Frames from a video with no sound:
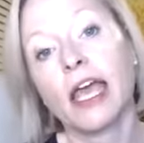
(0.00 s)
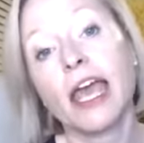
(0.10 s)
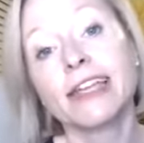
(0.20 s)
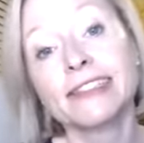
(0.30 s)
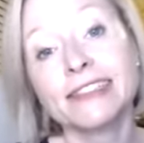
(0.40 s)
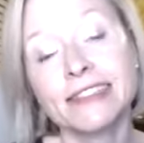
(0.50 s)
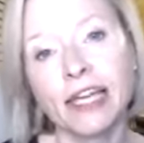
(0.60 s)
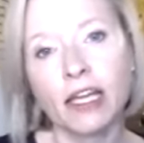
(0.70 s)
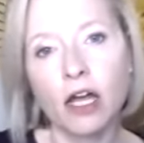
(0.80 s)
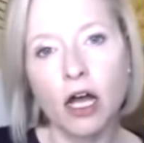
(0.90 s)
And
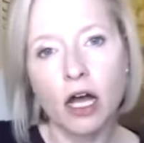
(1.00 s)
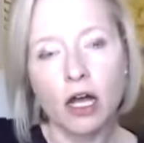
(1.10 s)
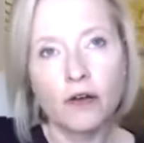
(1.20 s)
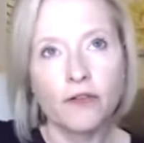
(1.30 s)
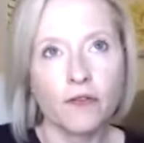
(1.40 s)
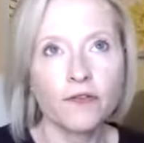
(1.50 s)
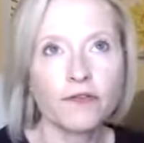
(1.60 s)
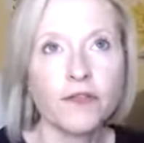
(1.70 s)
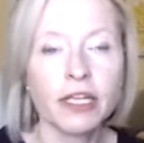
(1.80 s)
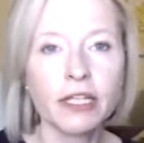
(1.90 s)
instead of
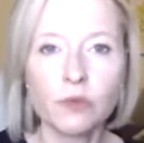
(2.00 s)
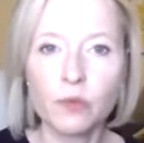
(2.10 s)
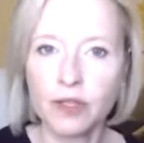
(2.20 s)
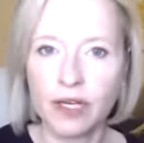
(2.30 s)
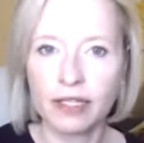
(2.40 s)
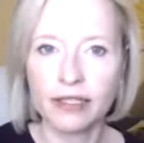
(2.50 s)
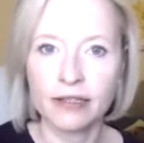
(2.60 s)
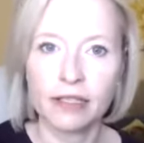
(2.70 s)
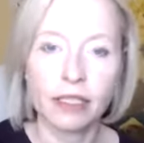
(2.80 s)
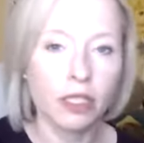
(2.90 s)
fighting with that and
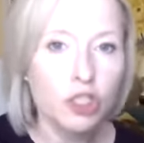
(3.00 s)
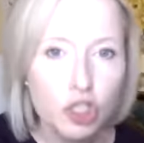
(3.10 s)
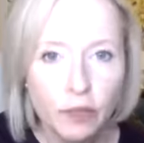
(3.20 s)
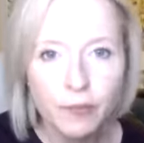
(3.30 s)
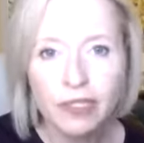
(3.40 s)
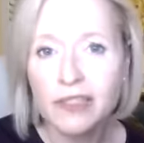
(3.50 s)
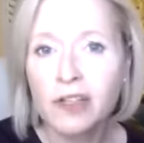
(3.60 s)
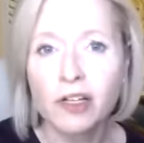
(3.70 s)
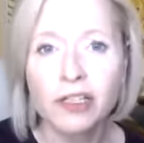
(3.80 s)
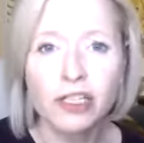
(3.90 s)
thinking it shouldn't be this
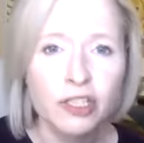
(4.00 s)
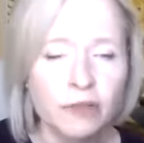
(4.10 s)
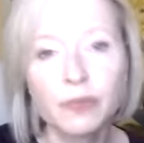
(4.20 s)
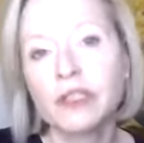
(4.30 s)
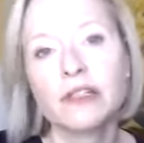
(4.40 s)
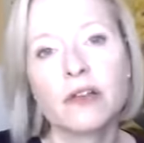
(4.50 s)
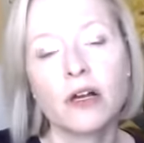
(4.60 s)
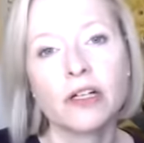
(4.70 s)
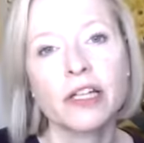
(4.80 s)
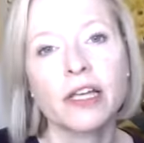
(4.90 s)
hard, it shouldn't be this
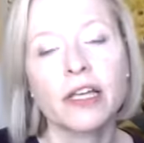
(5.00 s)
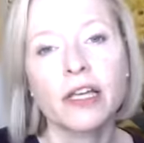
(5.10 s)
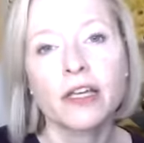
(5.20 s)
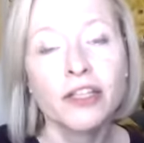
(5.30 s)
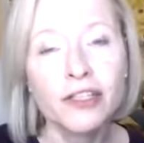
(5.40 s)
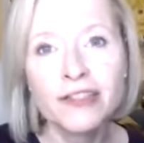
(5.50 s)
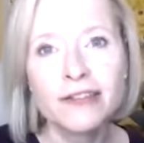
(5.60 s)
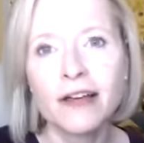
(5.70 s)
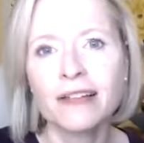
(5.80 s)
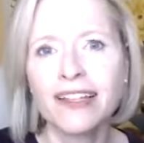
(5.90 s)
hard, you just
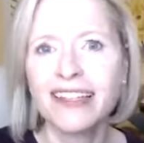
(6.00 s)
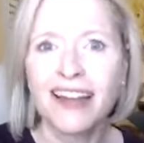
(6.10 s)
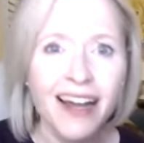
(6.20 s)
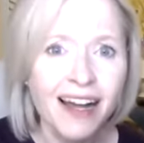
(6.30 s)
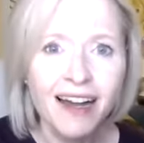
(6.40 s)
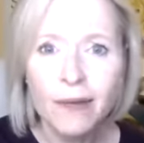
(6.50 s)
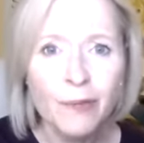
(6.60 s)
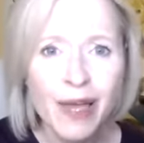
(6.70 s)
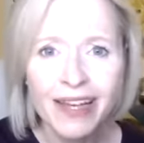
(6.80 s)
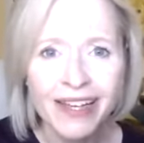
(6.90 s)
felt like, I'm a
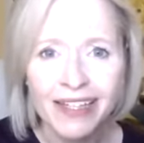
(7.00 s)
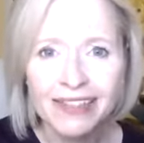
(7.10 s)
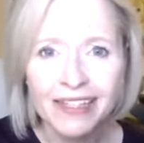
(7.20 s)
badass.